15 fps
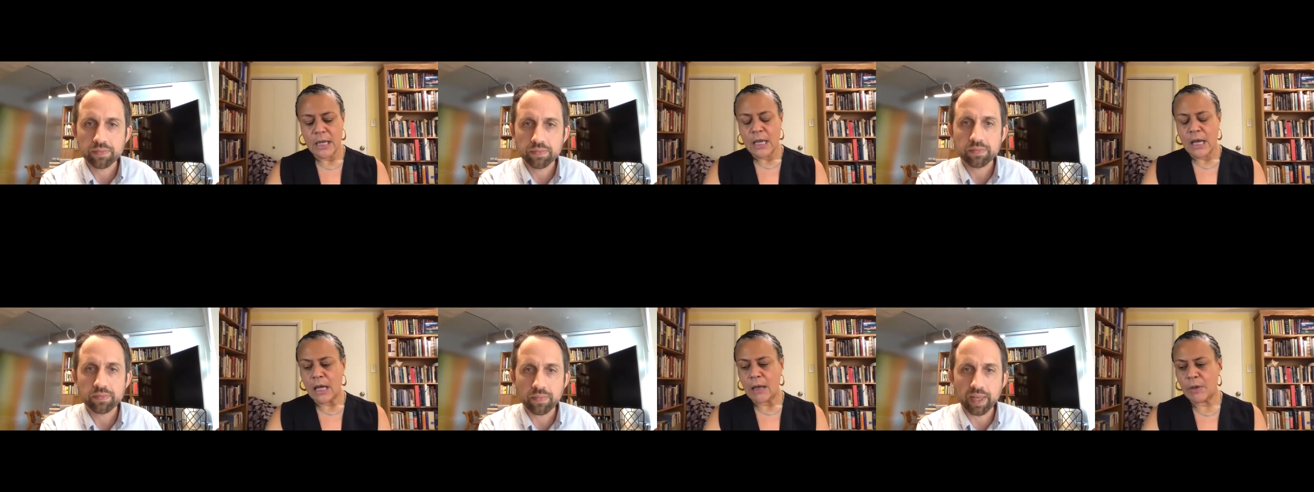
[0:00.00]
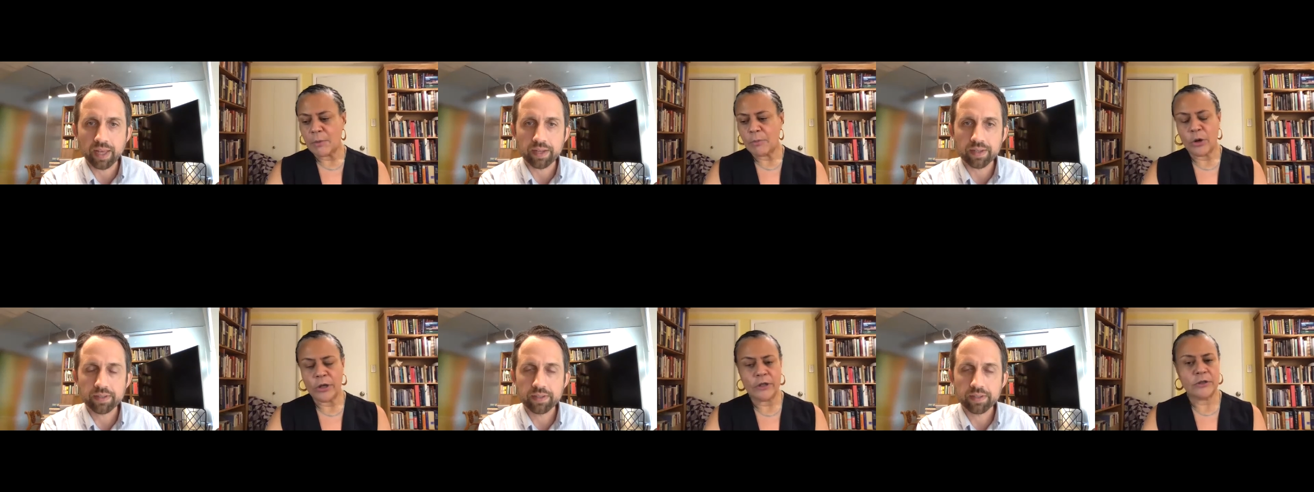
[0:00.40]
Speaker 1: Um, uh, I no.
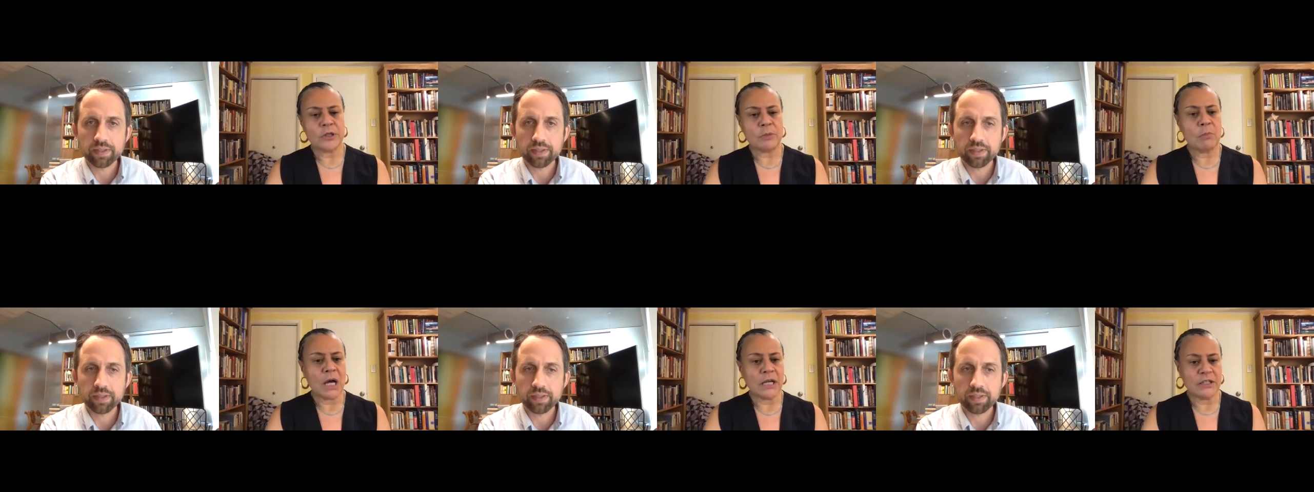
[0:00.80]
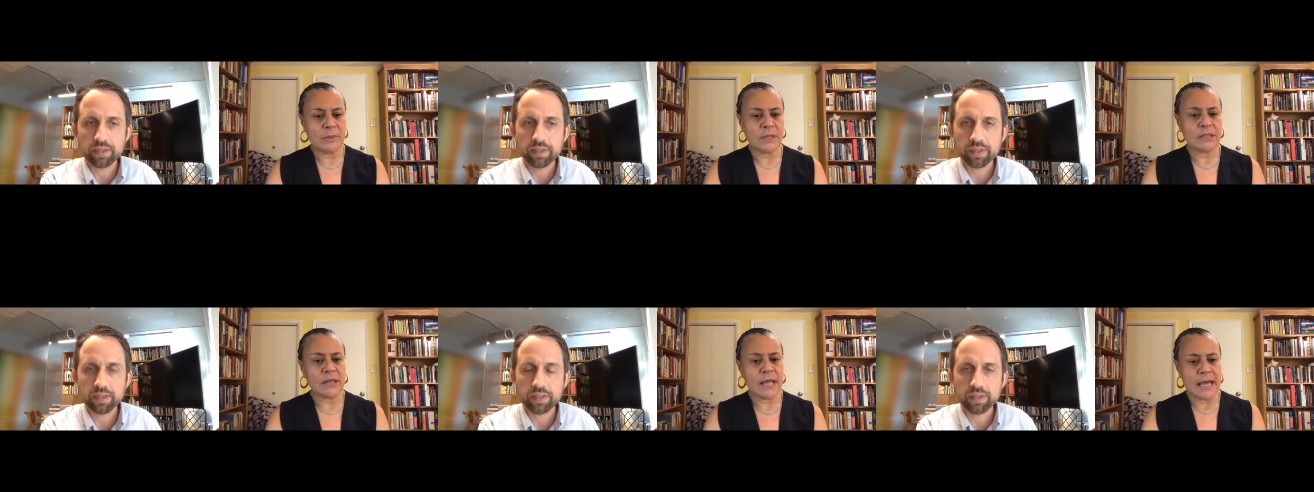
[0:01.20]
point you to
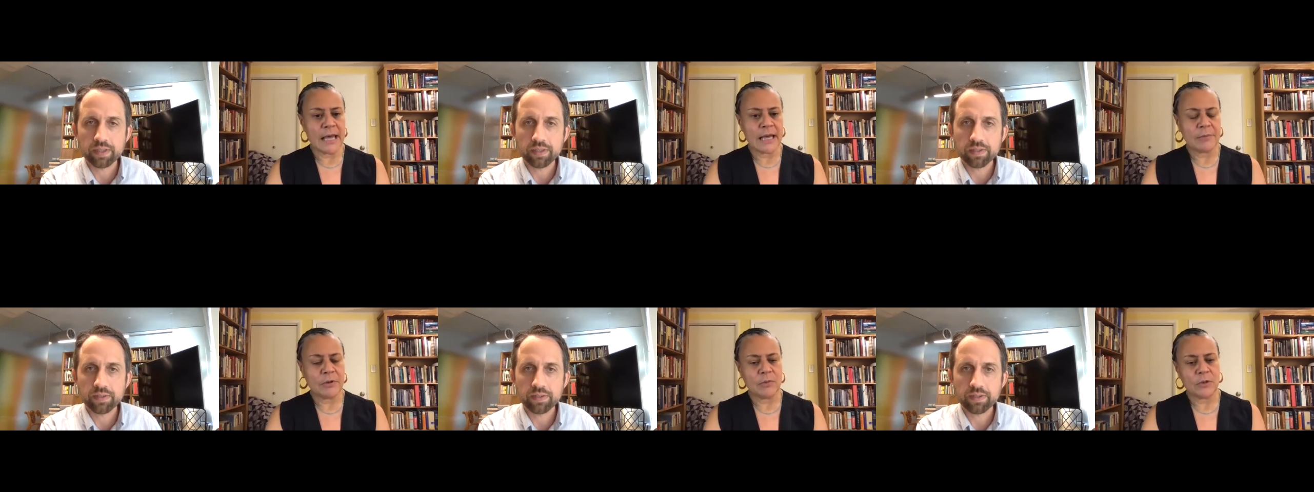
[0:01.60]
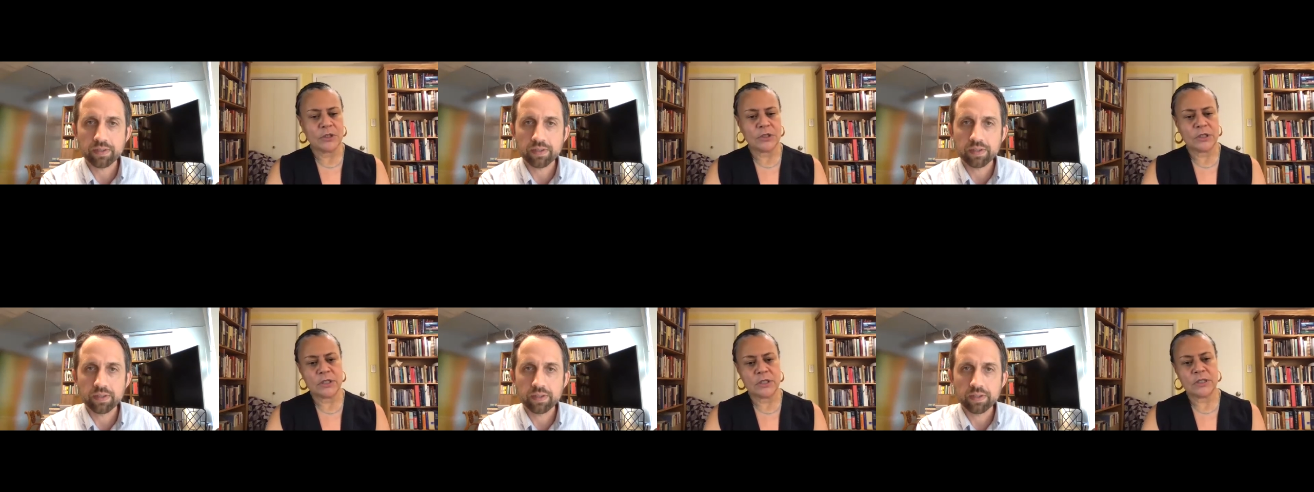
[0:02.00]
Monument Lab, which
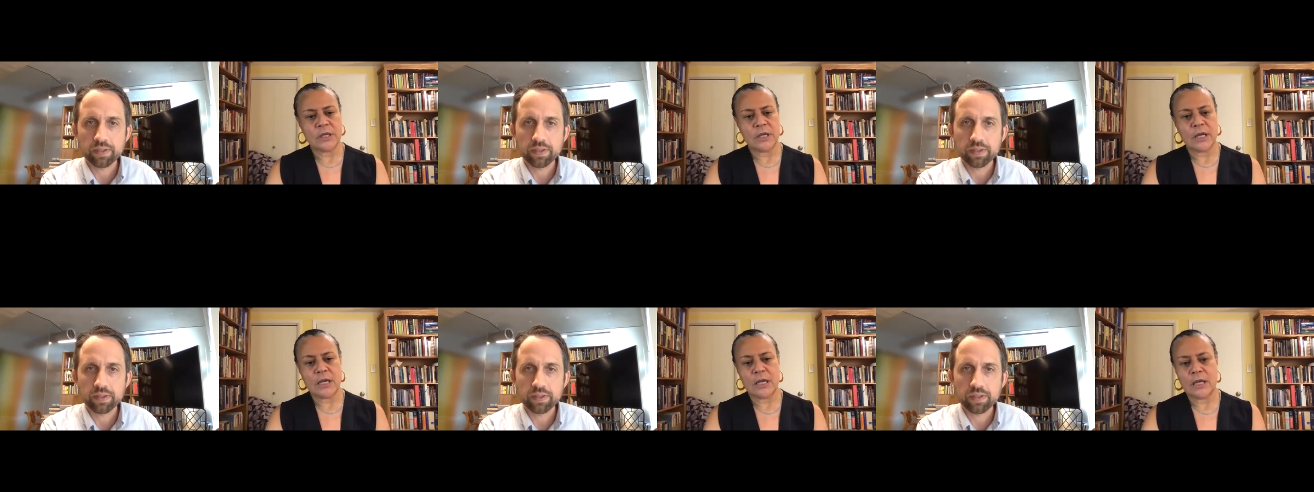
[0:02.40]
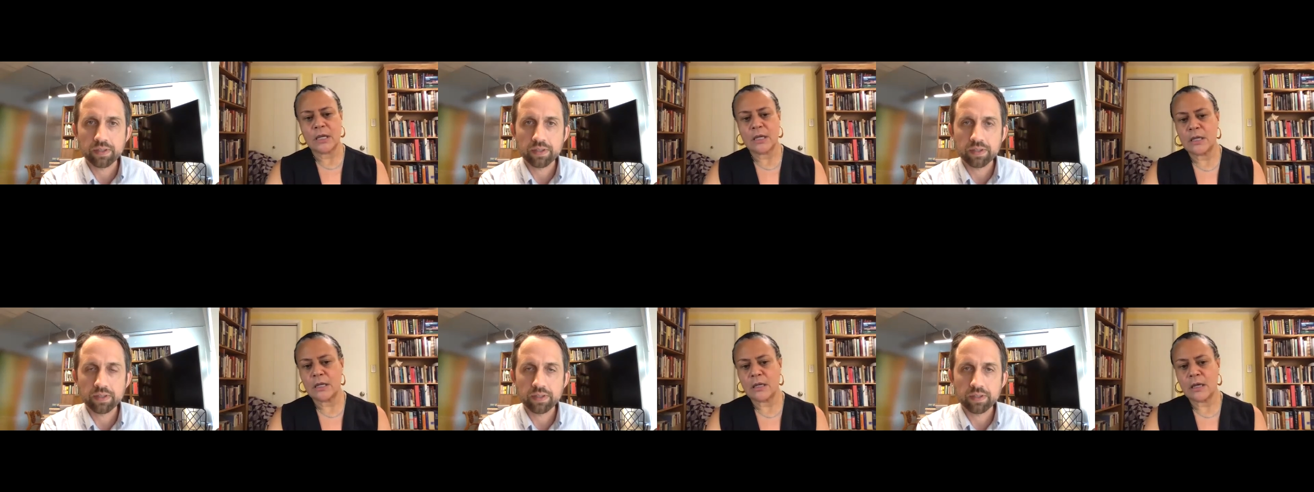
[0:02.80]
is
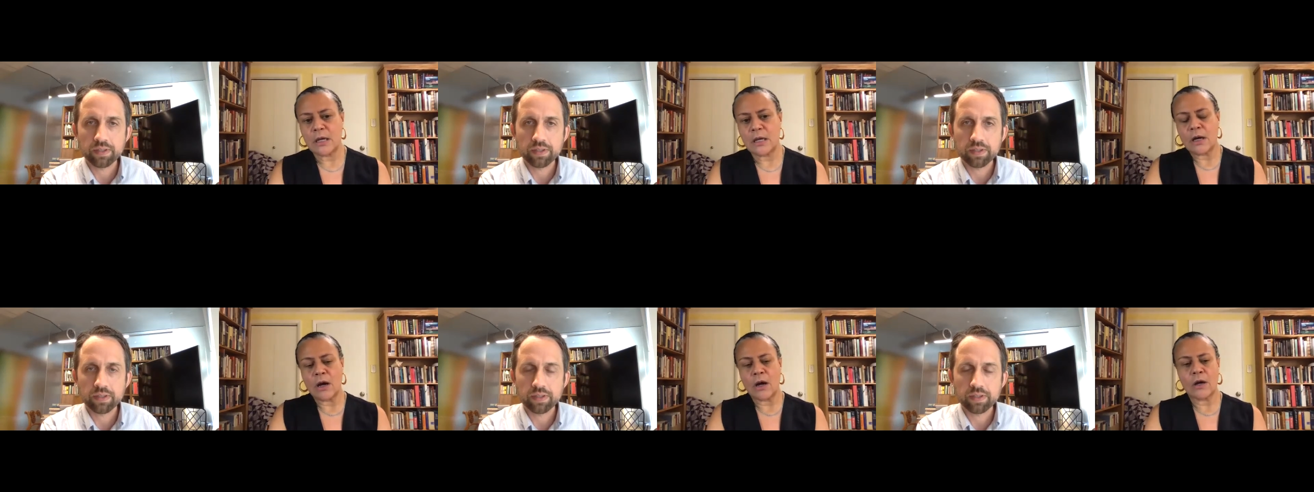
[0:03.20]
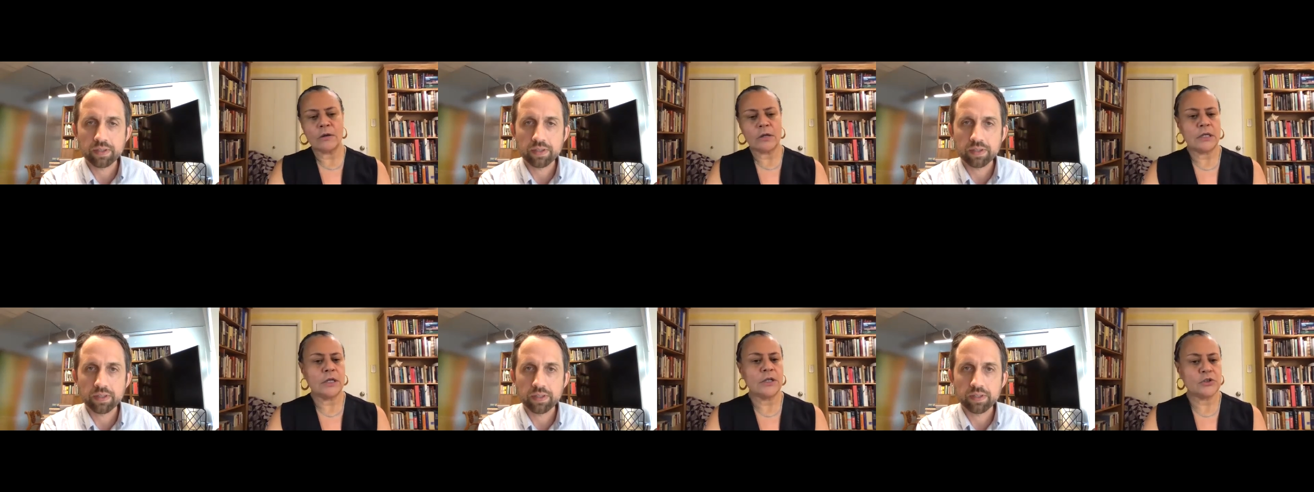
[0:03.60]
a uh, art
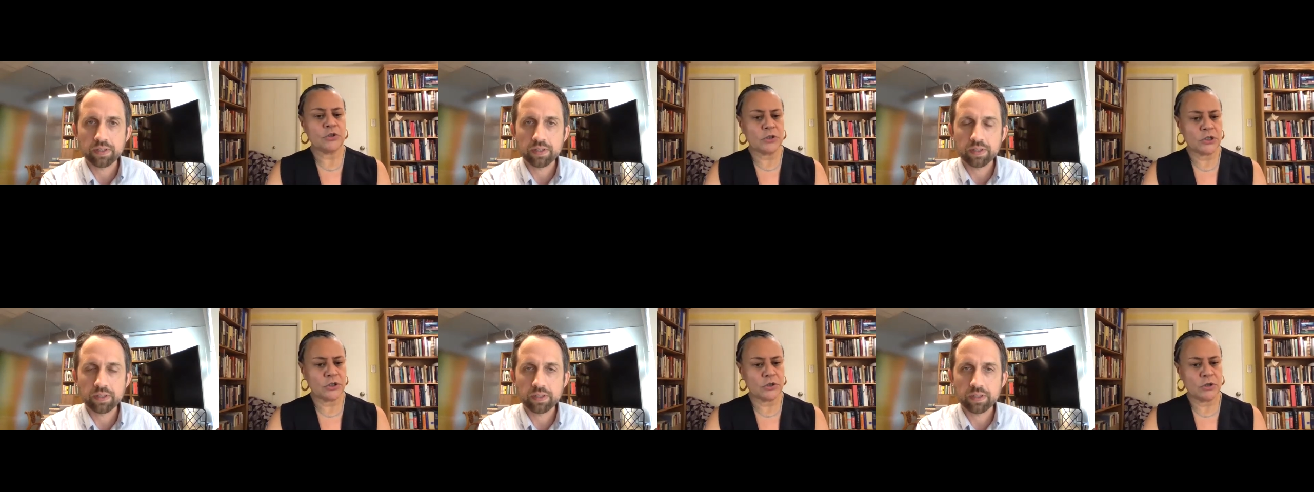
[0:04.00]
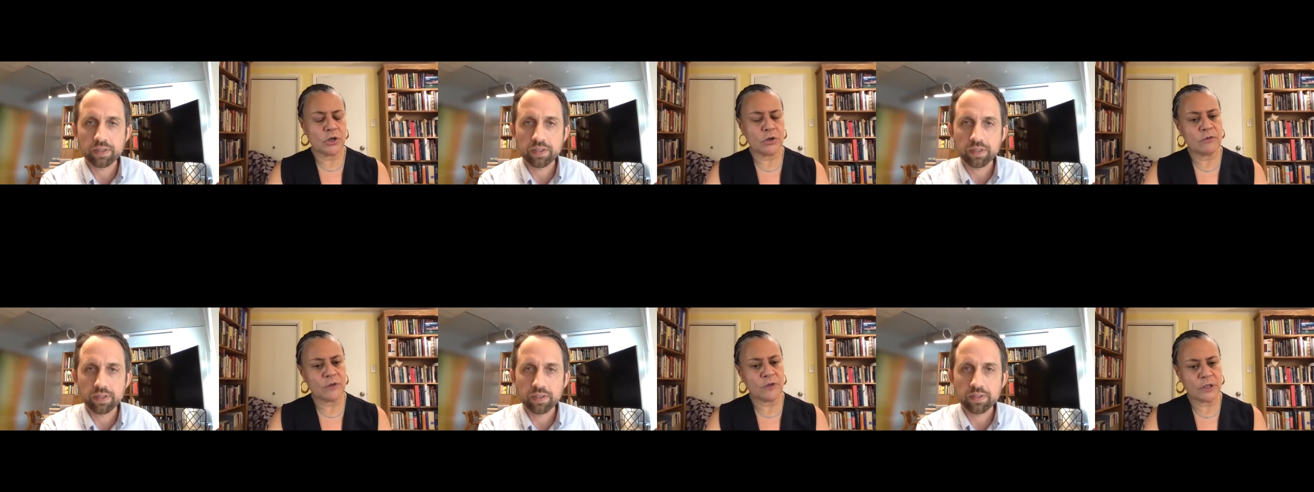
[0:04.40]
and history studio
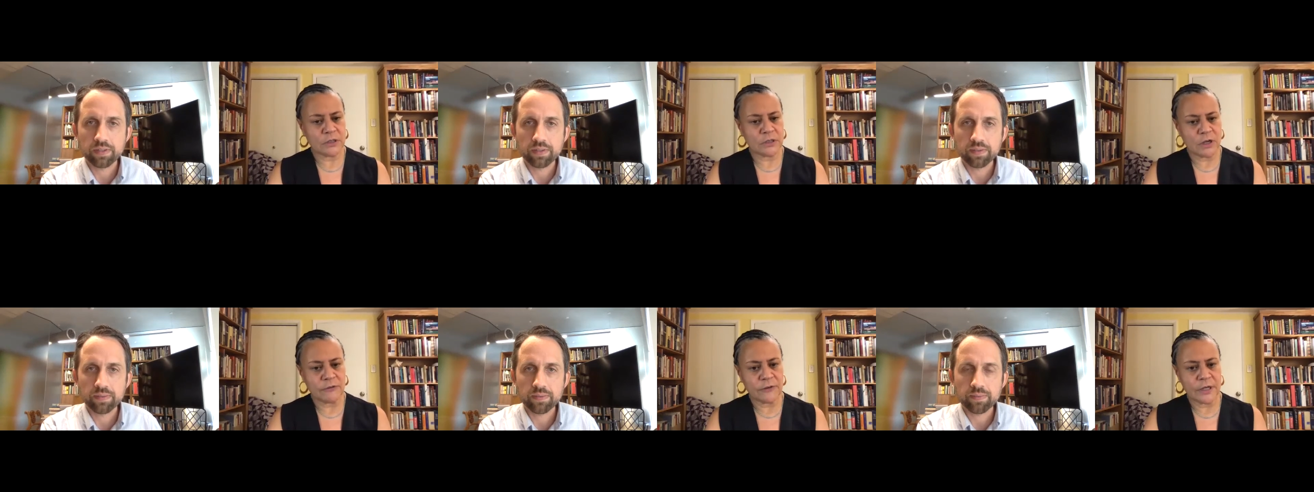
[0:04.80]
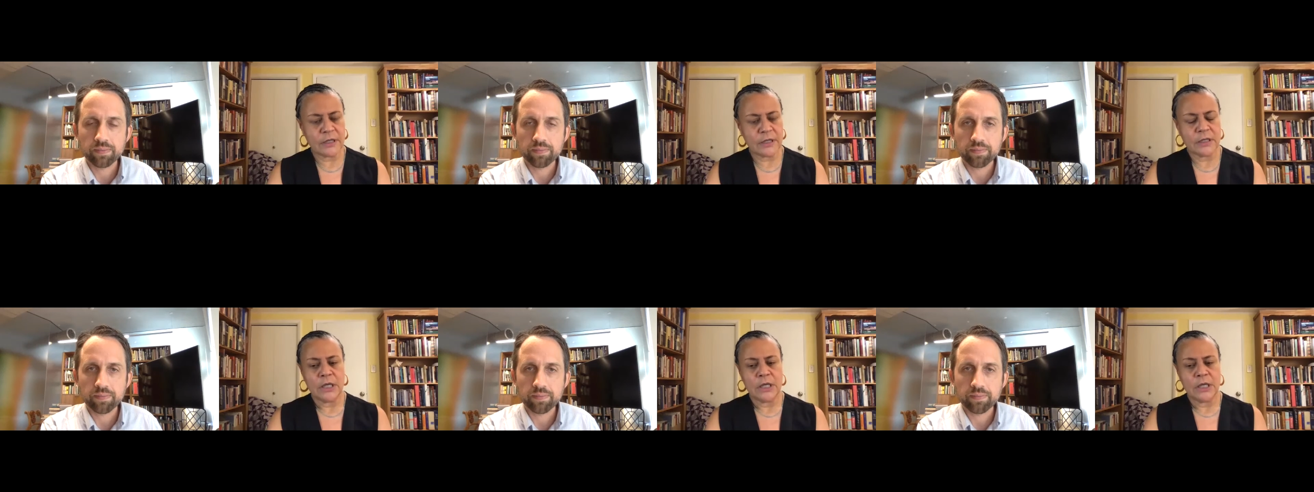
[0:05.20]
in Philadelphia,